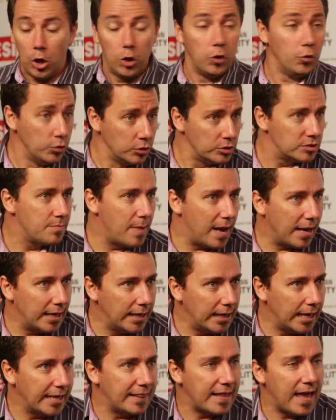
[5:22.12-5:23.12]
lose
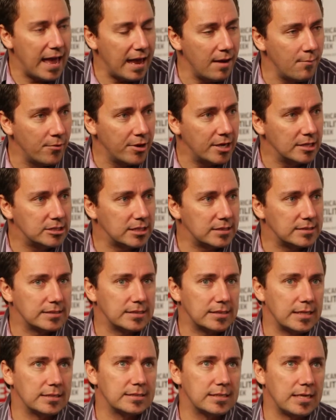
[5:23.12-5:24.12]
money and they hemorrhage.
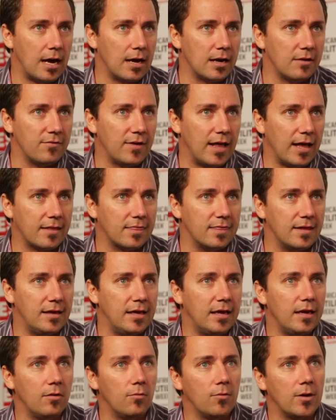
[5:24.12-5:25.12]
It's kind of like
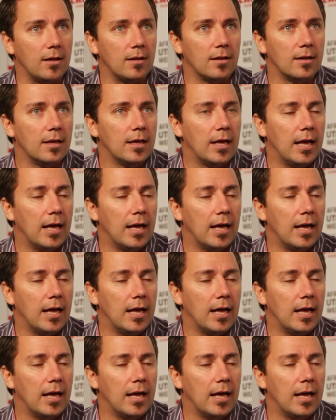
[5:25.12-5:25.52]
thinking, well,